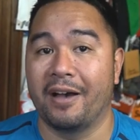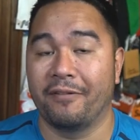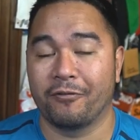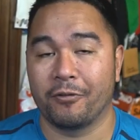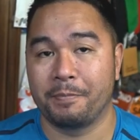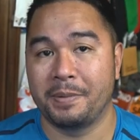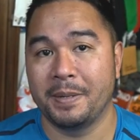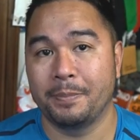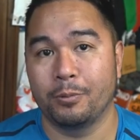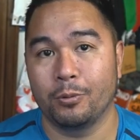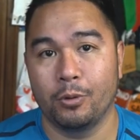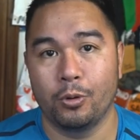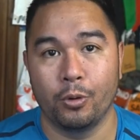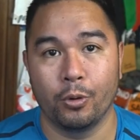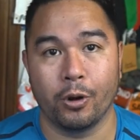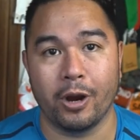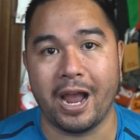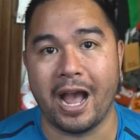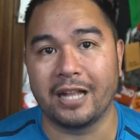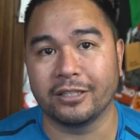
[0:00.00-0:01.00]
For people
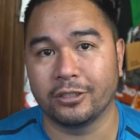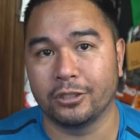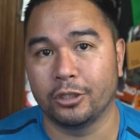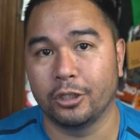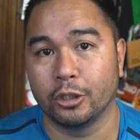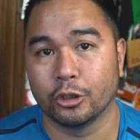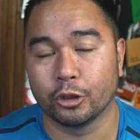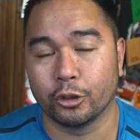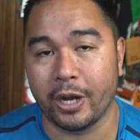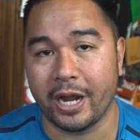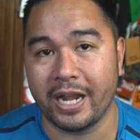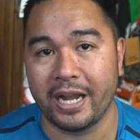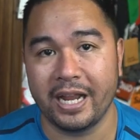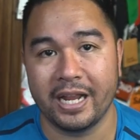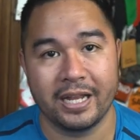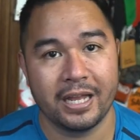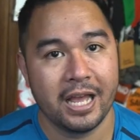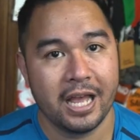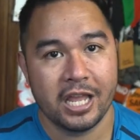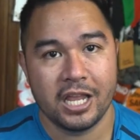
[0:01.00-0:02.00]
who are altitude
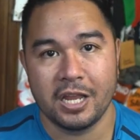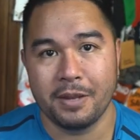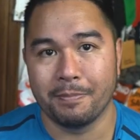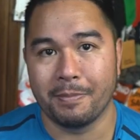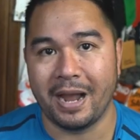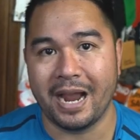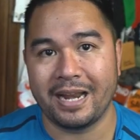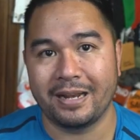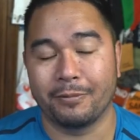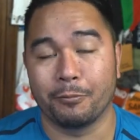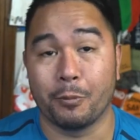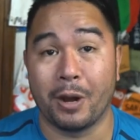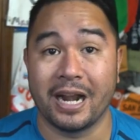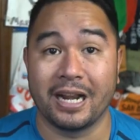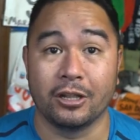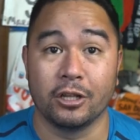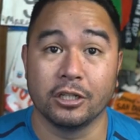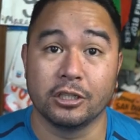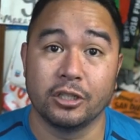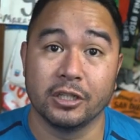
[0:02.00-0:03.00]
training, you might want
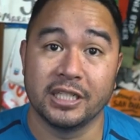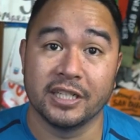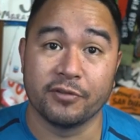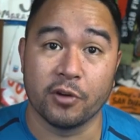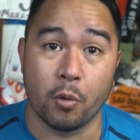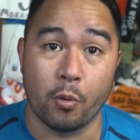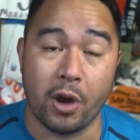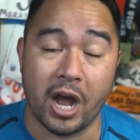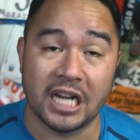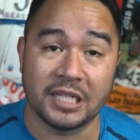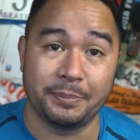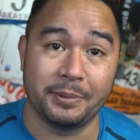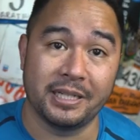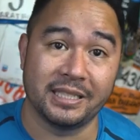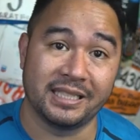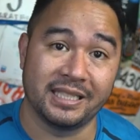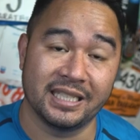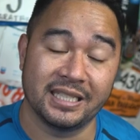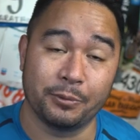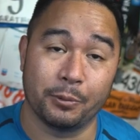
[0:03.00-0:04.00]
to look to a different watch
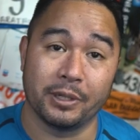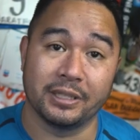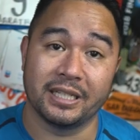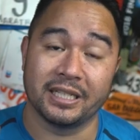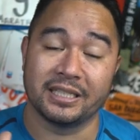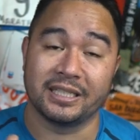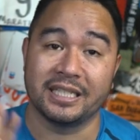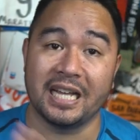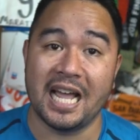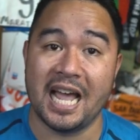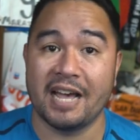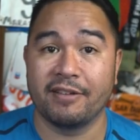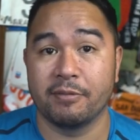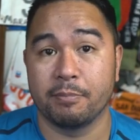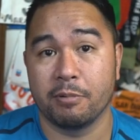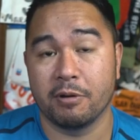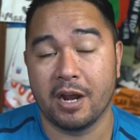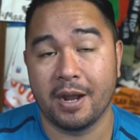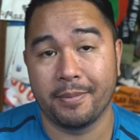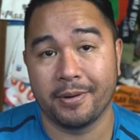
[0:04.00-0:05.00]
because this one does not have a
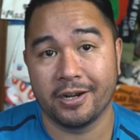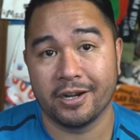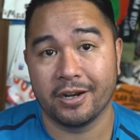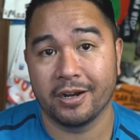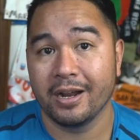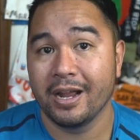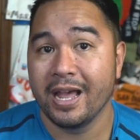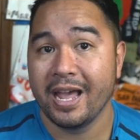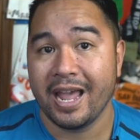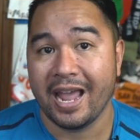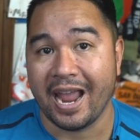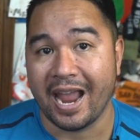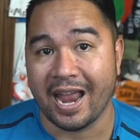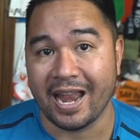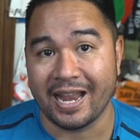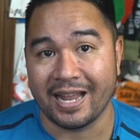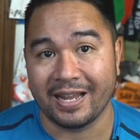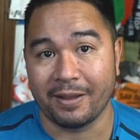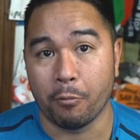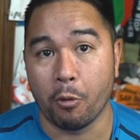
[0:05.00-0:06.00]
barometer
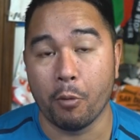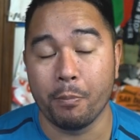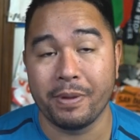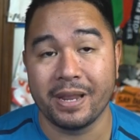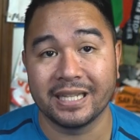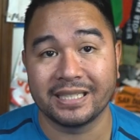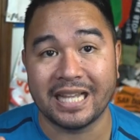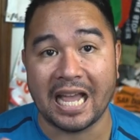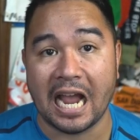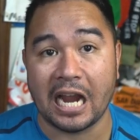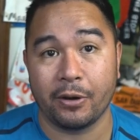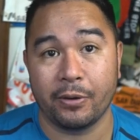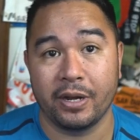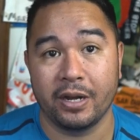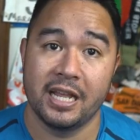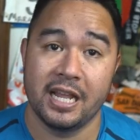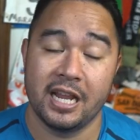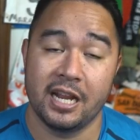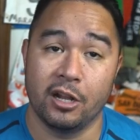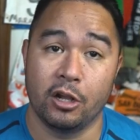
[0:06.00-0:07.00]
and it won't be as
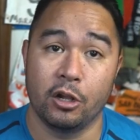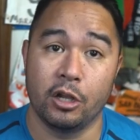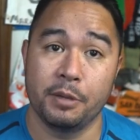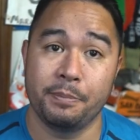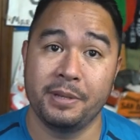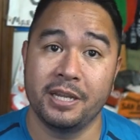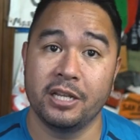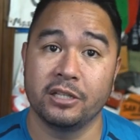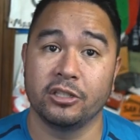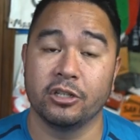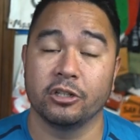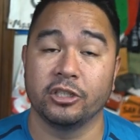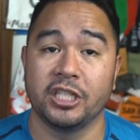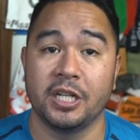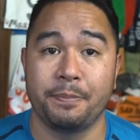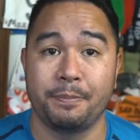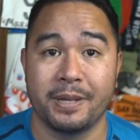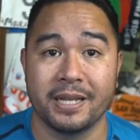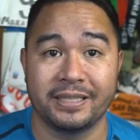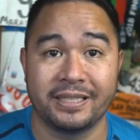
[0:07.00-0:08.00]
accurate. It'll only be using your
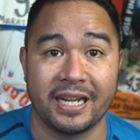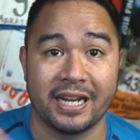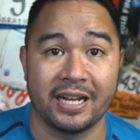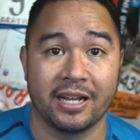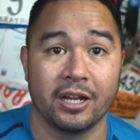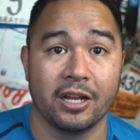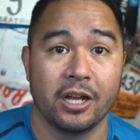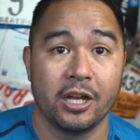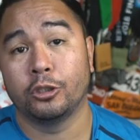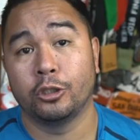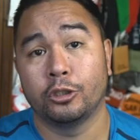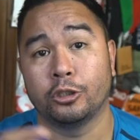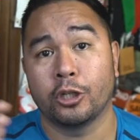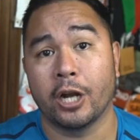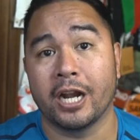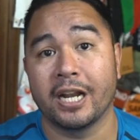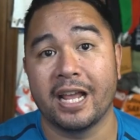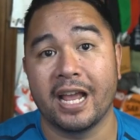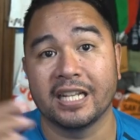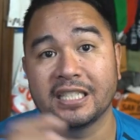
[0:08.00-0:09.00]
GPS data to
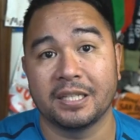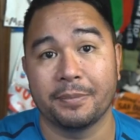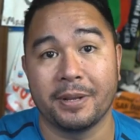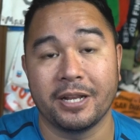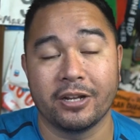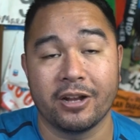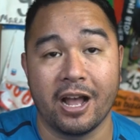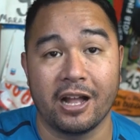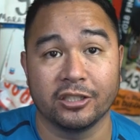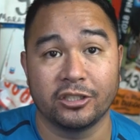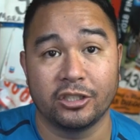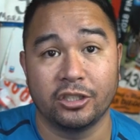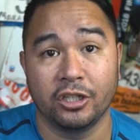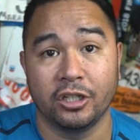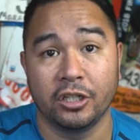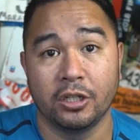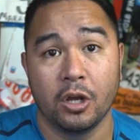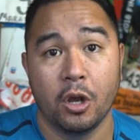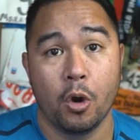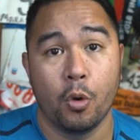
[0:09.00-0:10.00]
try to estimate your
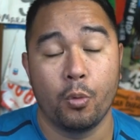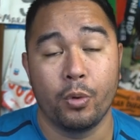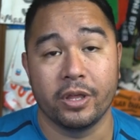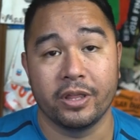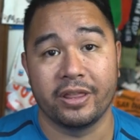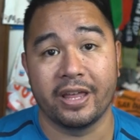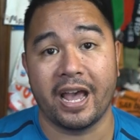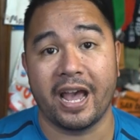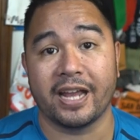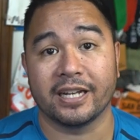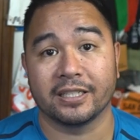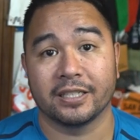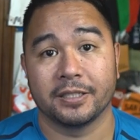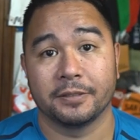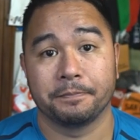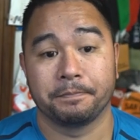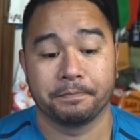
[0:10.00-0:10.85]
altitude with that.